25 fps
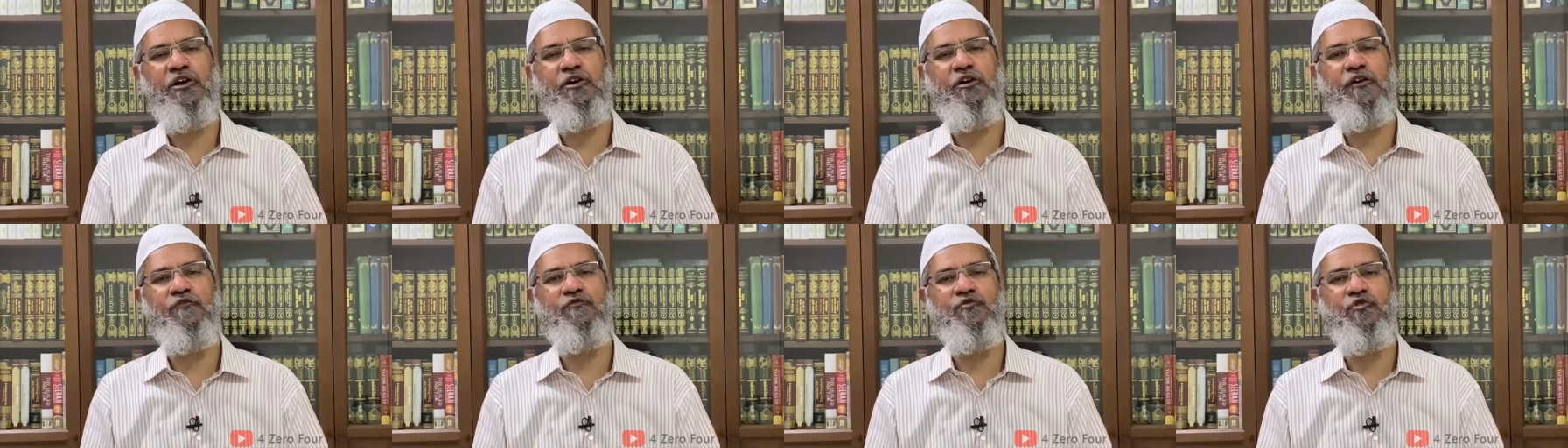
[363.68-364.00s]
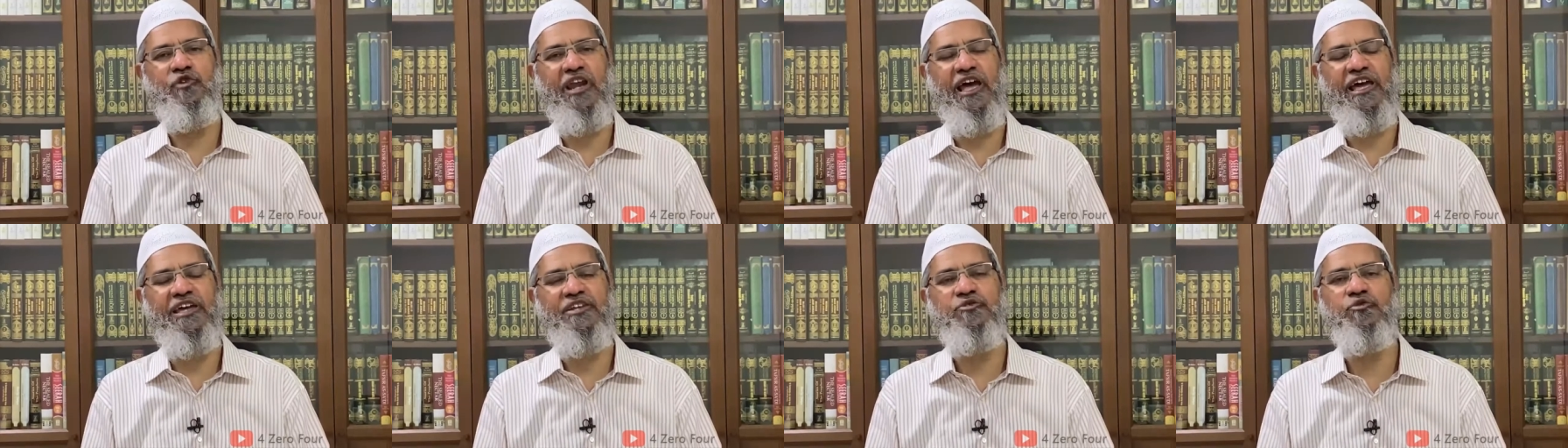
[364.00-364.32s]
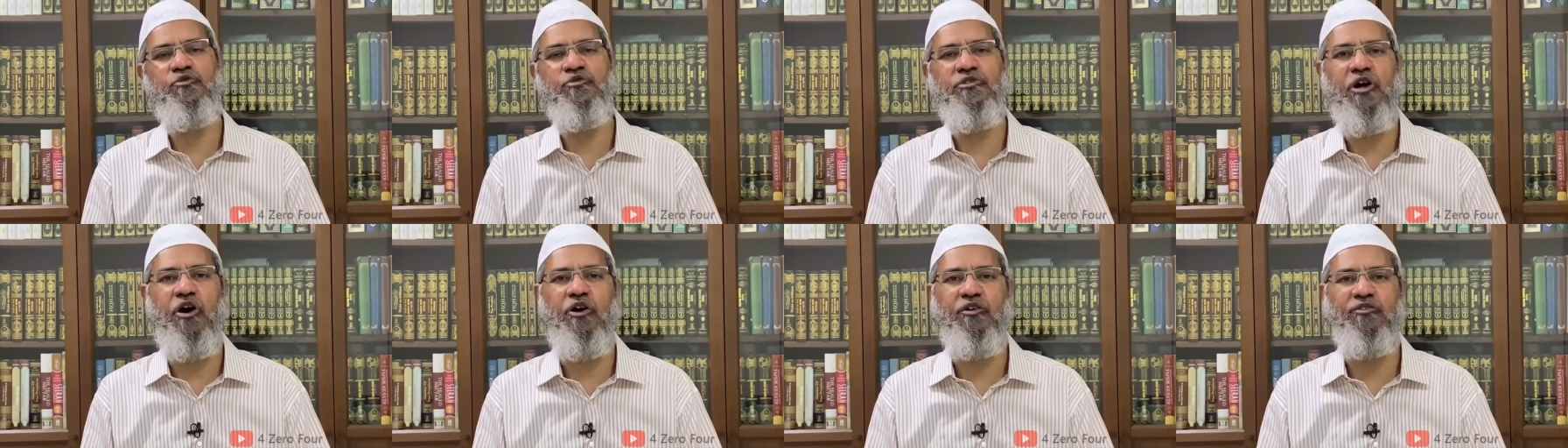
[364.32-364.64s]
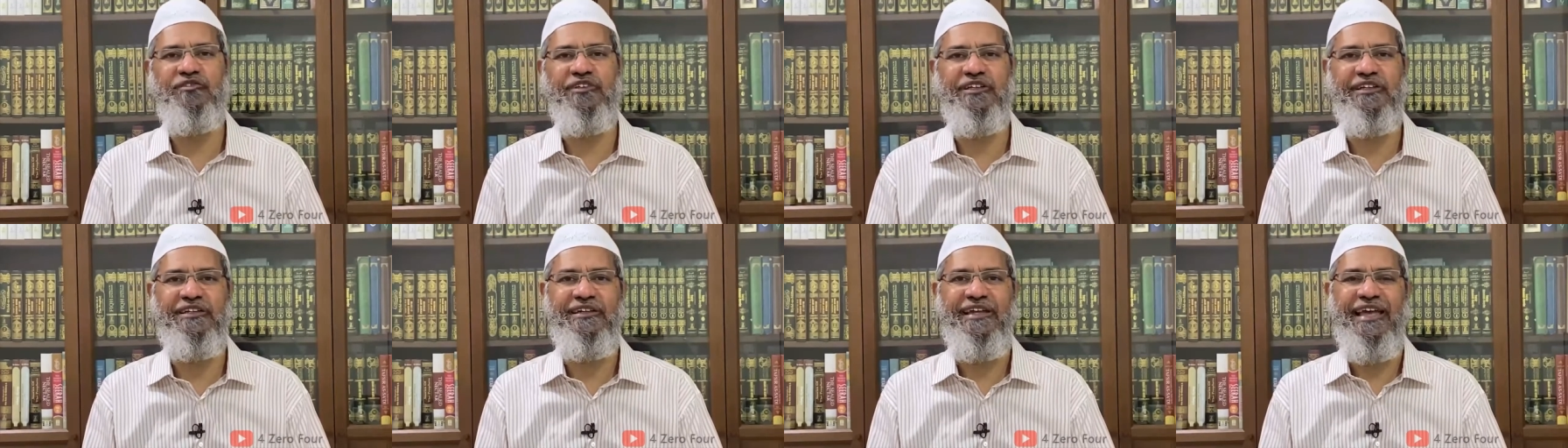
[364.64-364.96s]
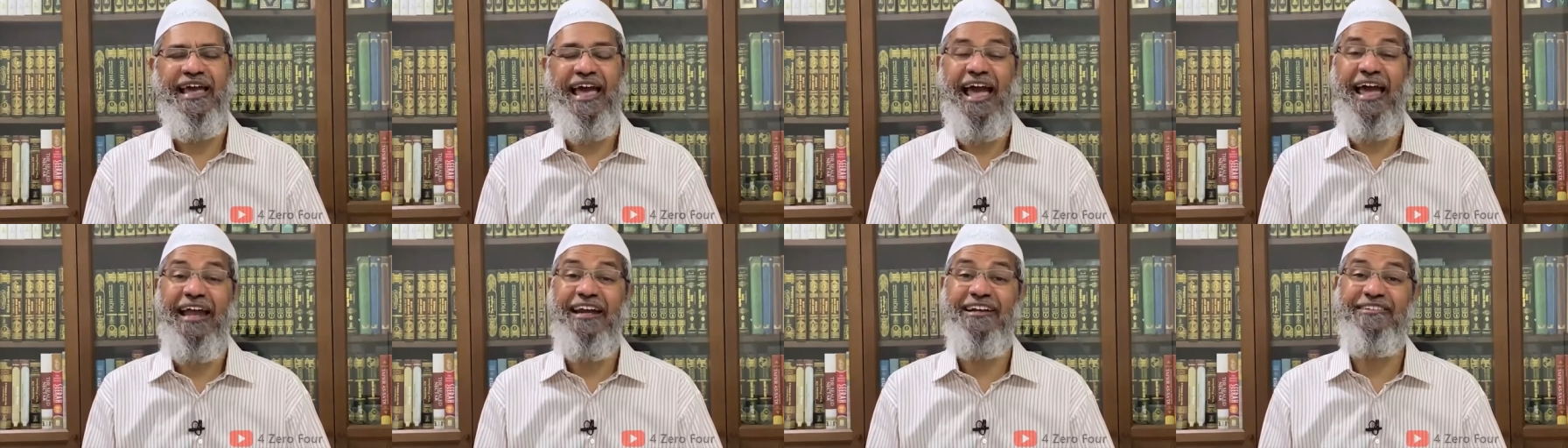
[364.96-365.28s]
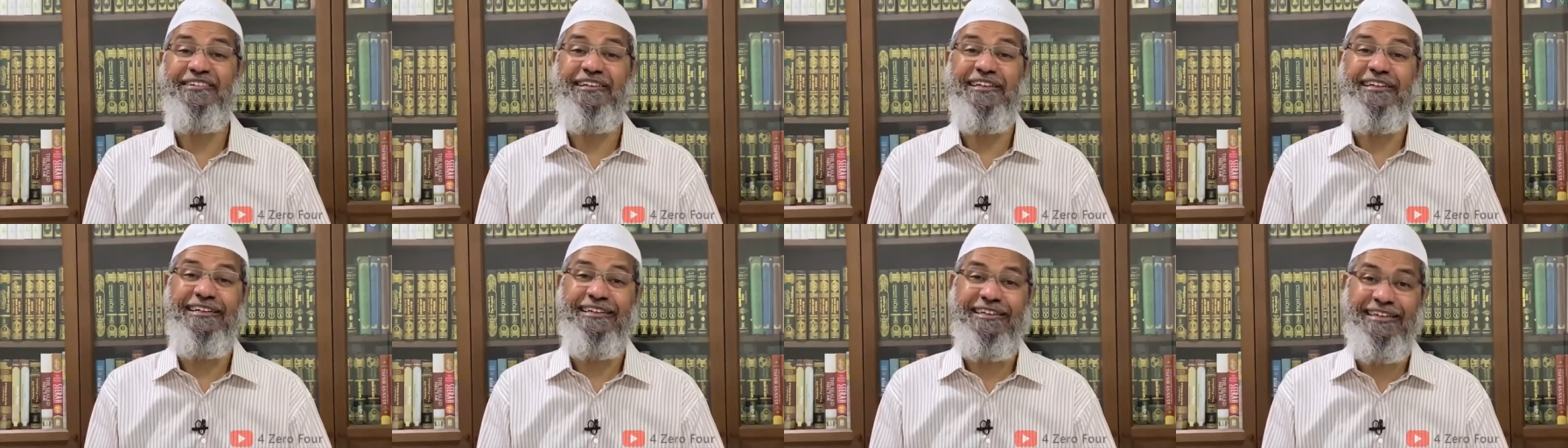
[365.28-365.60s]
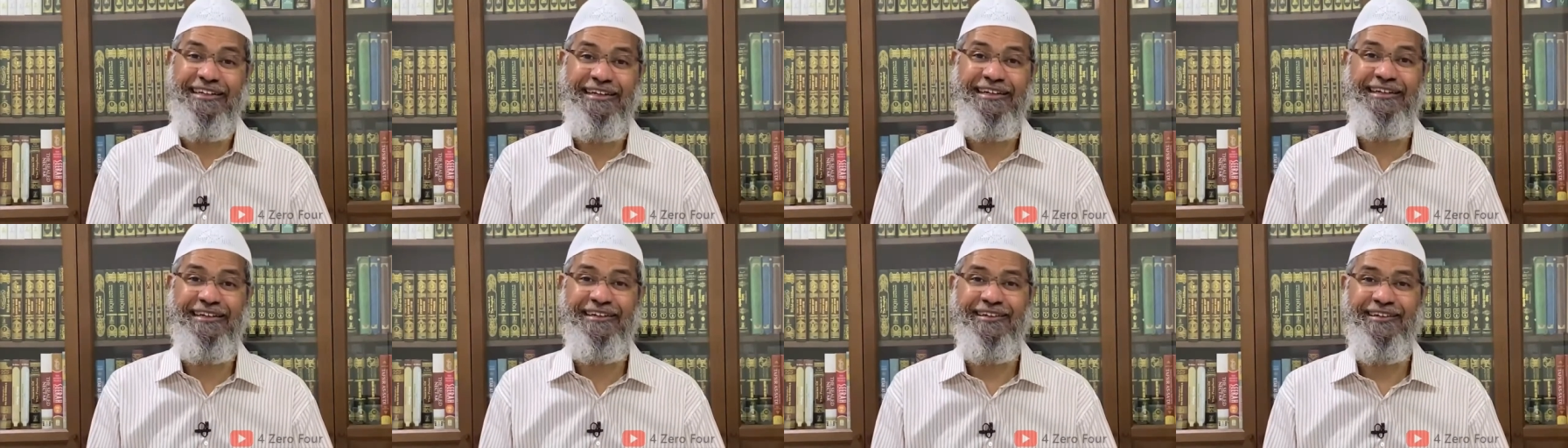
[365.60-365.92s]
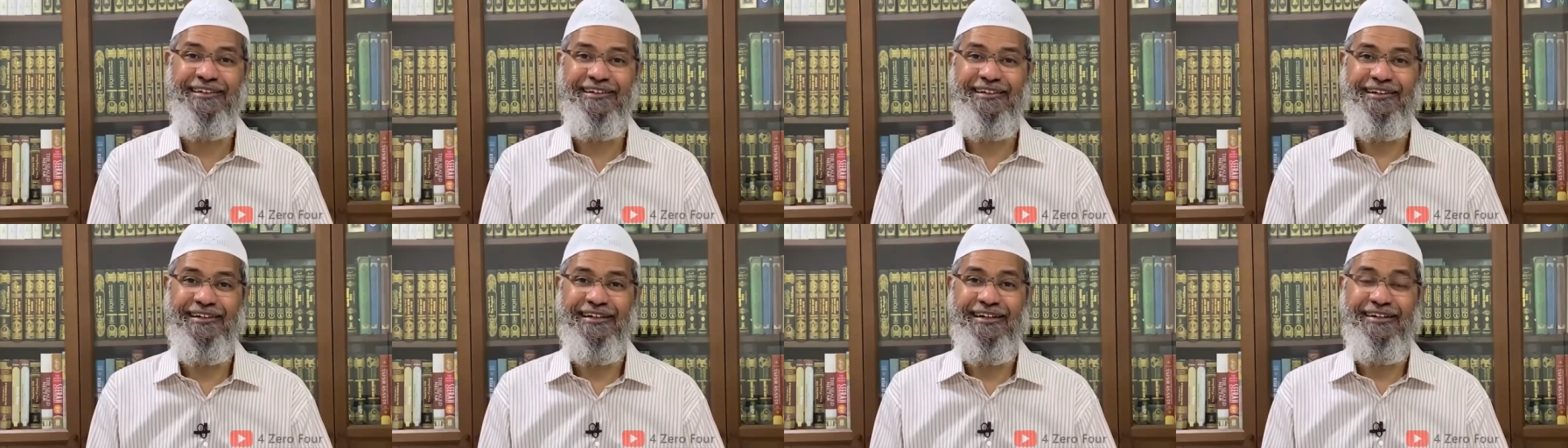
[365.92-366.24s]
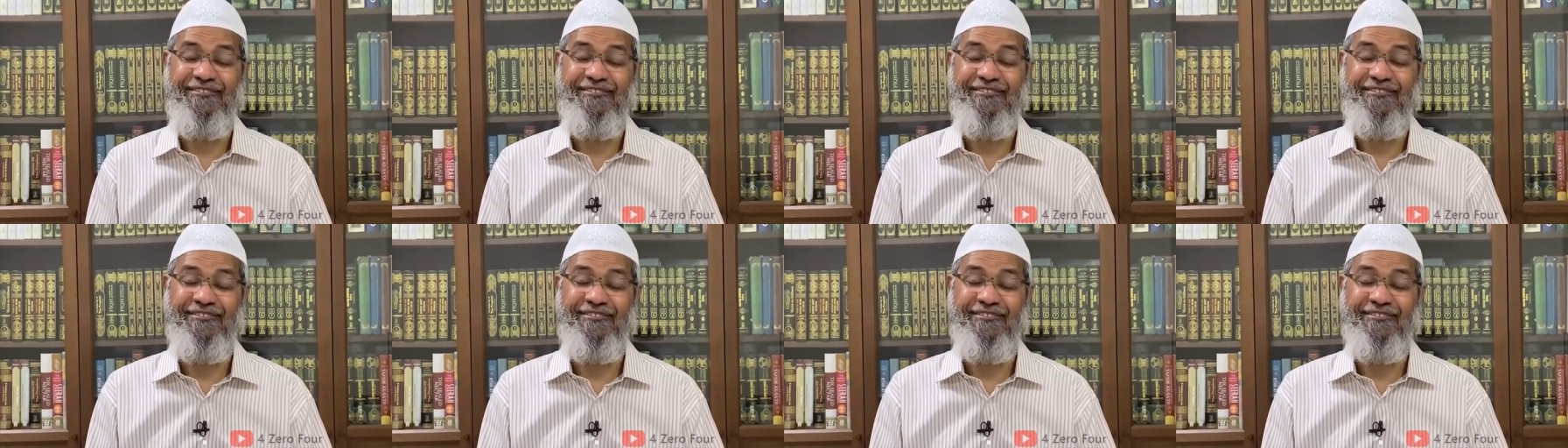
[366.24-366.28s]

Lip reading: of July 2016,